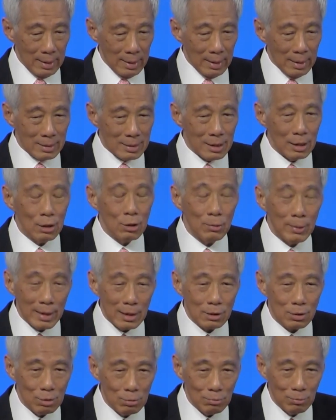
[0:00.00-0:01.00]
a
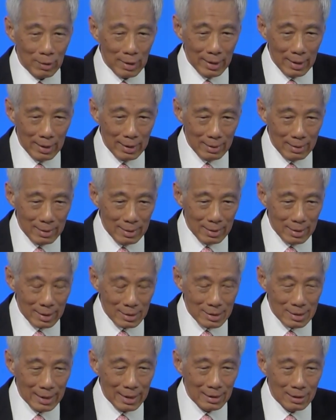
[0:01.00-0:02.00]
situation where the
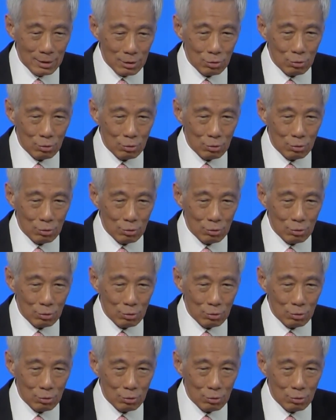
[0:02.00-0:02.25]
status